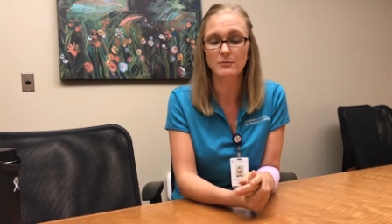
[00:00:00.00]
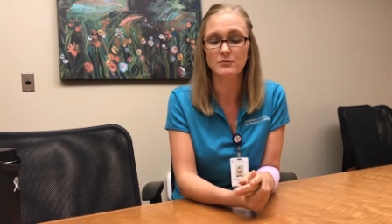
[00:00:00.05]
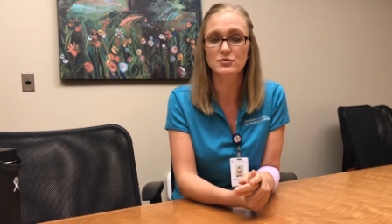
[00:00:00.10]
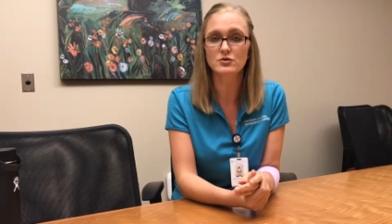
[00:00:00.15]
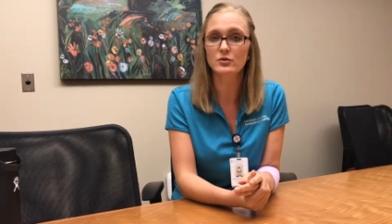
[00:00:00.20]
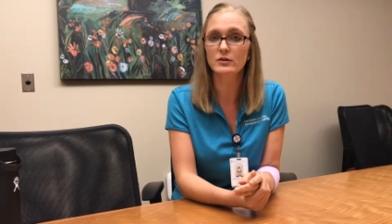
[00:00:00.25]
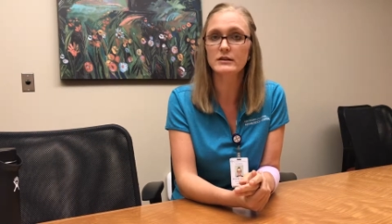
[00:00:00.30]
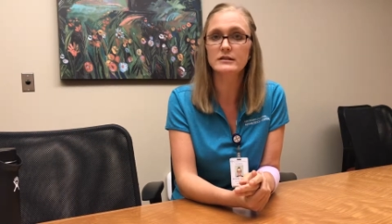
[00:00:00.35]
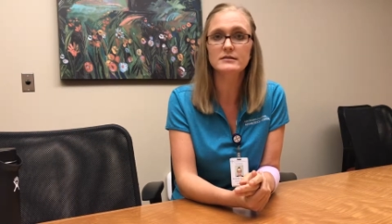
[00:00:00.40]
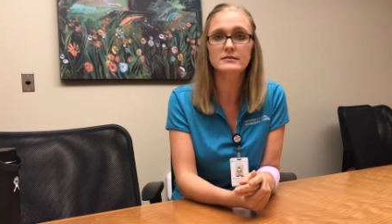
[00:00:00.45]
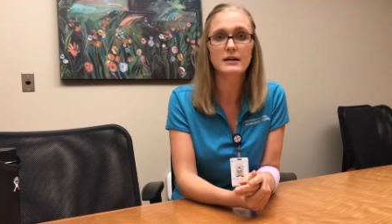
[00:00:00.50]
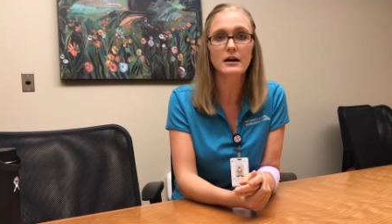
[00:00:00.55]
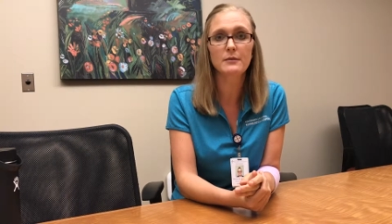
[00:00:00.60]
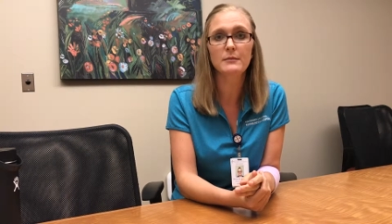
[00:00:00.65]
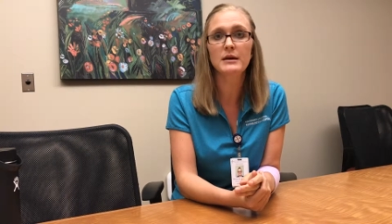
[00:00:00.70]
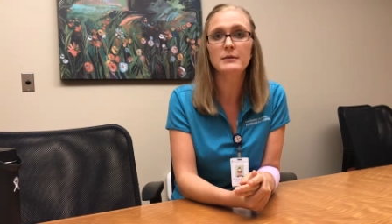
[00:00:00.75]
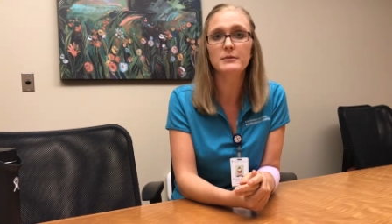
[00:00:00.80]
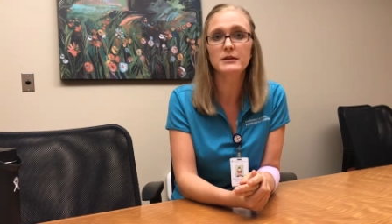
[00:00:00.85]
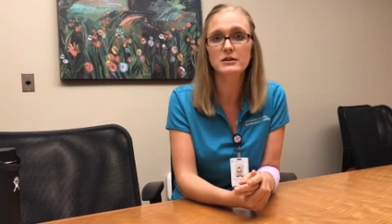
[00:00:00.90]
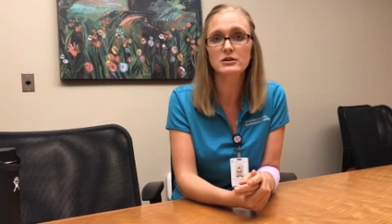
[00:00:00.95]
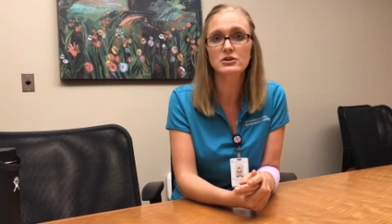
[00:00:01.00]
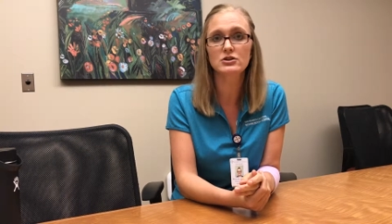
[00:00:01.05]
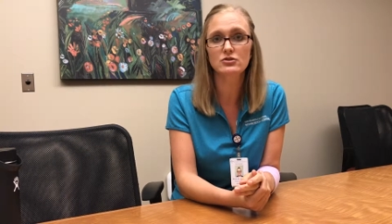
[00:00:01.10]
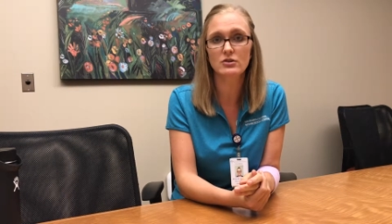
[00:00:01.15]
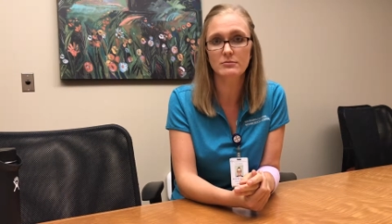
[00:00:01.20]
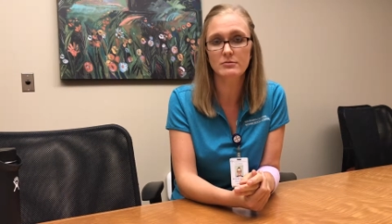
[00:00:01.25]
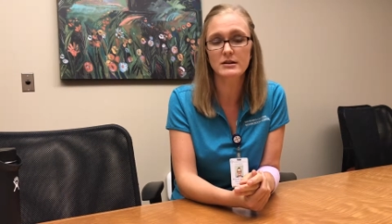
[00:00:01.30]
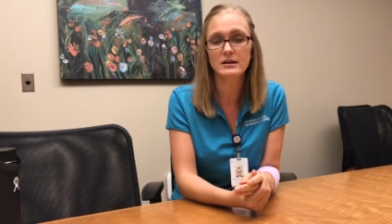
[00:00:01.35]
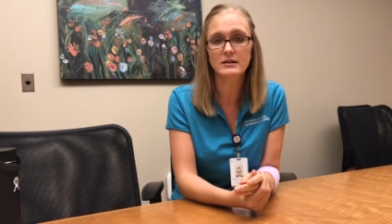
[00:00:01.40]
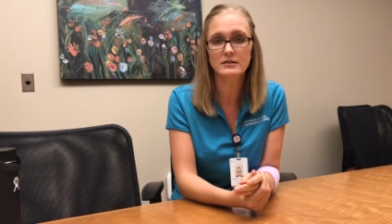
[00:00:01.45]
joints that may be
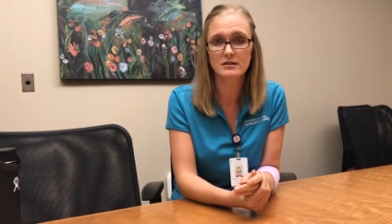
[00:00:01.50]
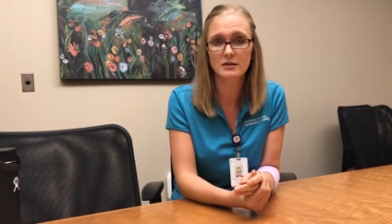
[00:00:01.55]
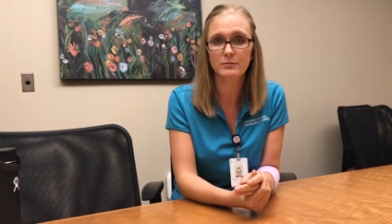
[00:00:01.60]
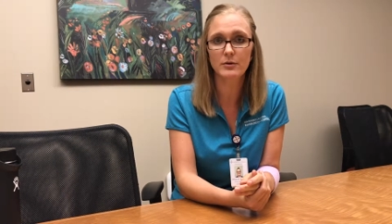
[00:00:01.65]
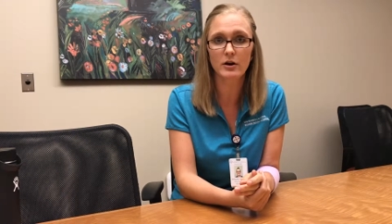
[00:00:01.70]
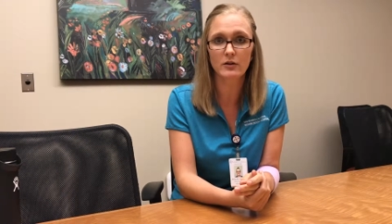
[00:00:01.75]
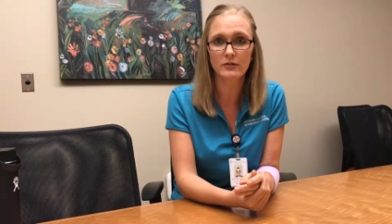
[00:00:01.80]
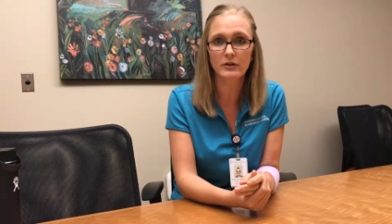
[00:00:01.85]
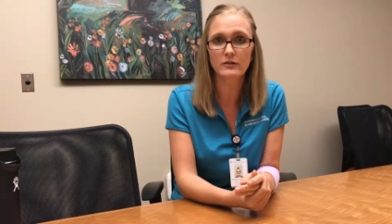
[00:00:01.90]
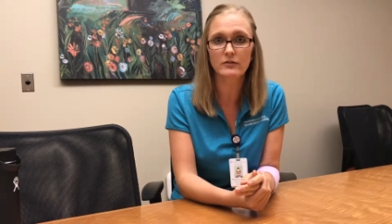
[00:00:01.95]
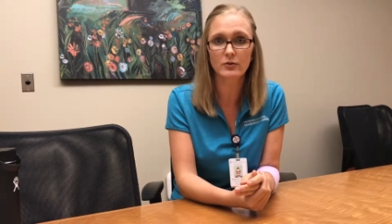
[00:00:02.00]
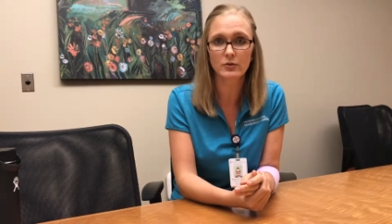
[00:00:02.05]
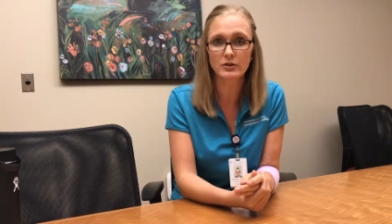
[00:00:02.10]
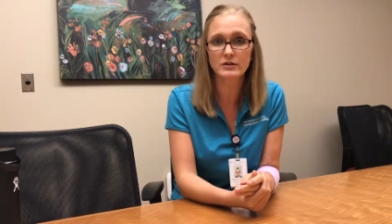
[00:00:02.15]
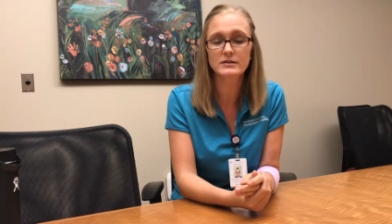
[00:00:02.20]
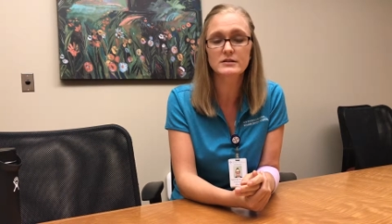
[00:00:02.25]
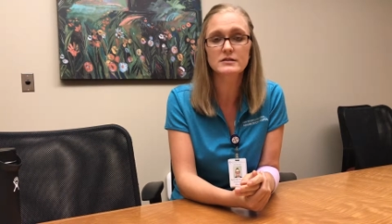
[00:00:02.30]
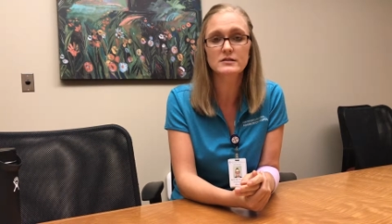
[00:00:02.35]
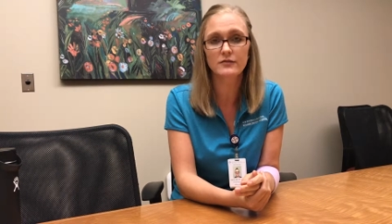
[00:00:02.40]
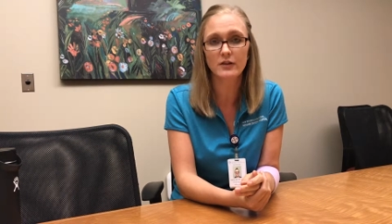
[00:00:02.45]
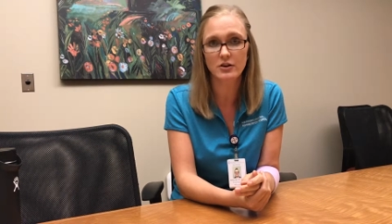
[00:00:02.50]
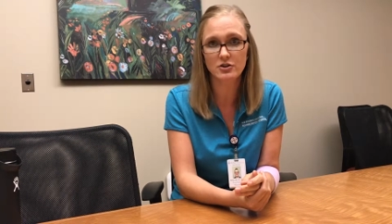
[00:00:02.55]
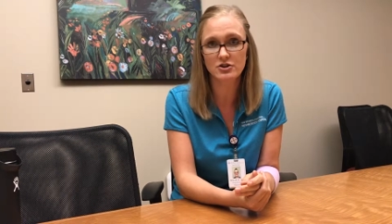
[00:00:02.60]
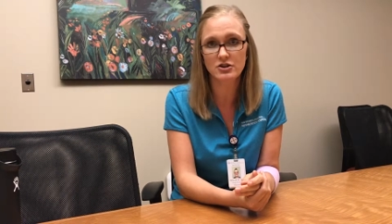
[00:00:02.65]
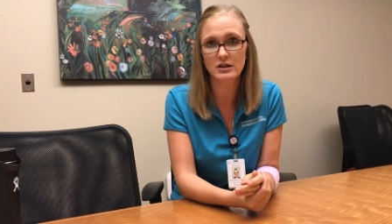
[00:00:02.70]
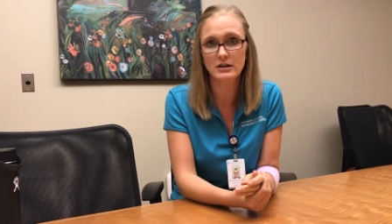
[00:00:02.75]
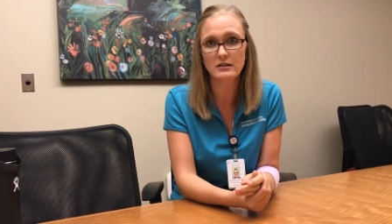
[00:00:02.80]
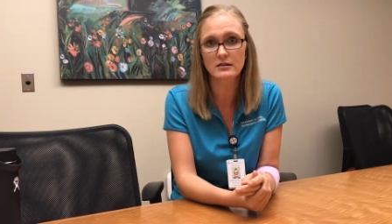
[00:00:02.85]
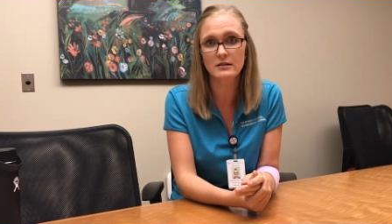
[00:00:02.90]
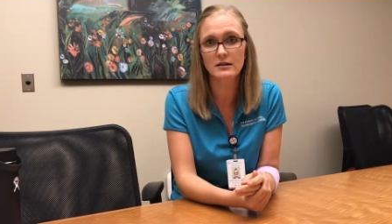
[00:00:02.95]
contributing to pelvic floor
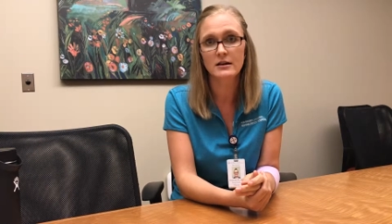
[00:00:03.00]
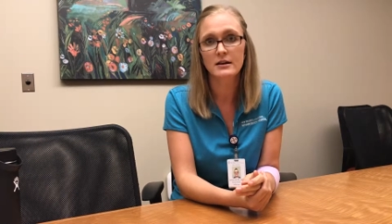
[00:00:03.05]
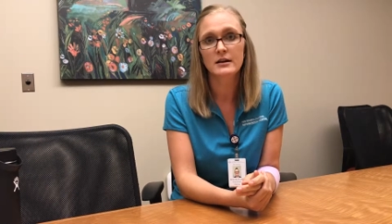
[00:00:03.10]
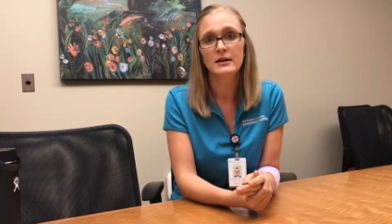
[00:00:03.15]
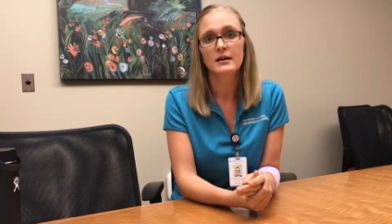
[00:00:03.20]
dysfunction.